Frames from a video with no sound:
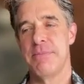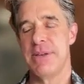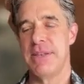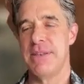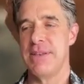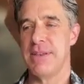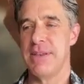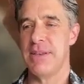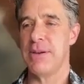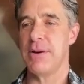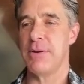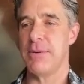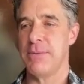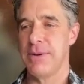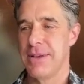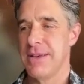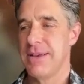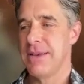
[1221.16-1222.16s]
But
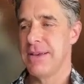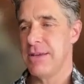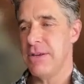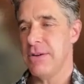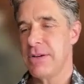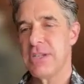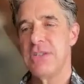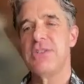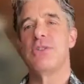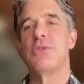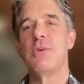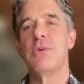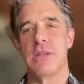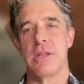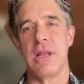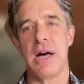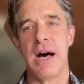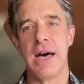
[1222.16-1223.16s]
you can do a
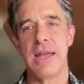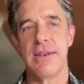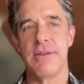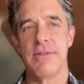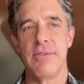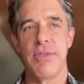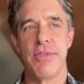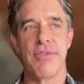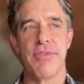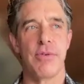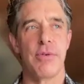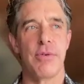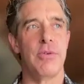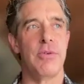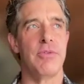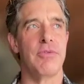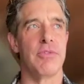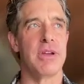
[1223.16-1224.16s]
lot
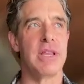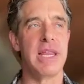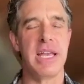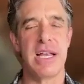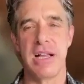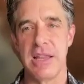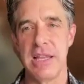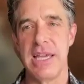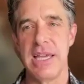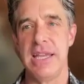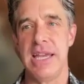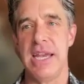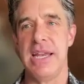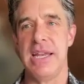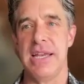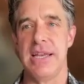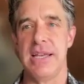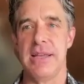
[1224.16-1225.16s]
through really clean
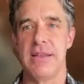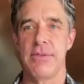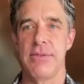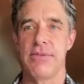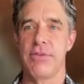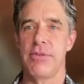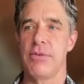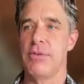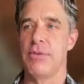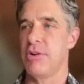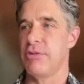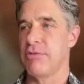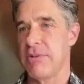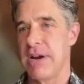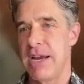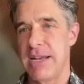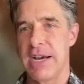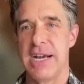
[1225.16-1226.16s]
eating, through
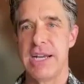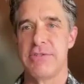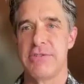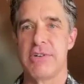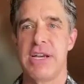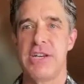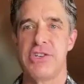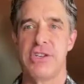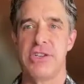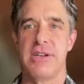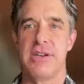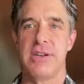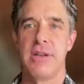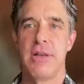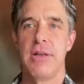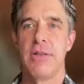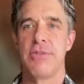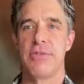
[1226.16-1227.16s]
great hydration,
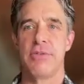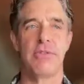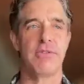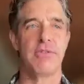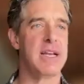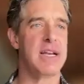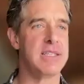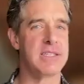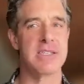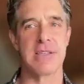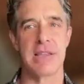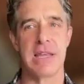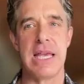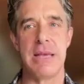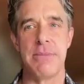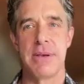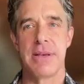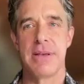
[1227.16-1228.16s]
through great
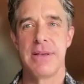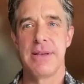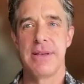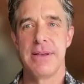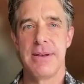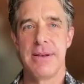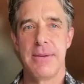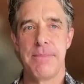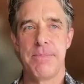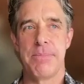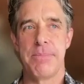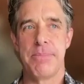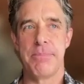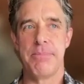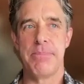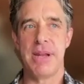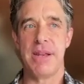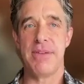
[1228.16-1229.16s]
sleep.
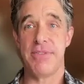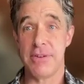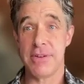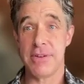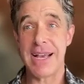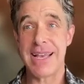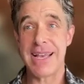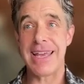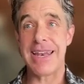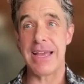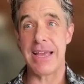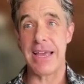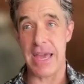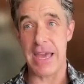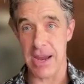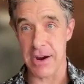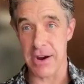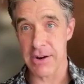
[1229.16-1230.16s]
But if you're not getting
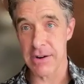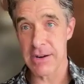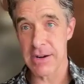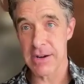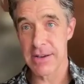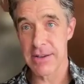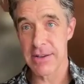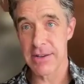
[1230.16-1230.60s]
air,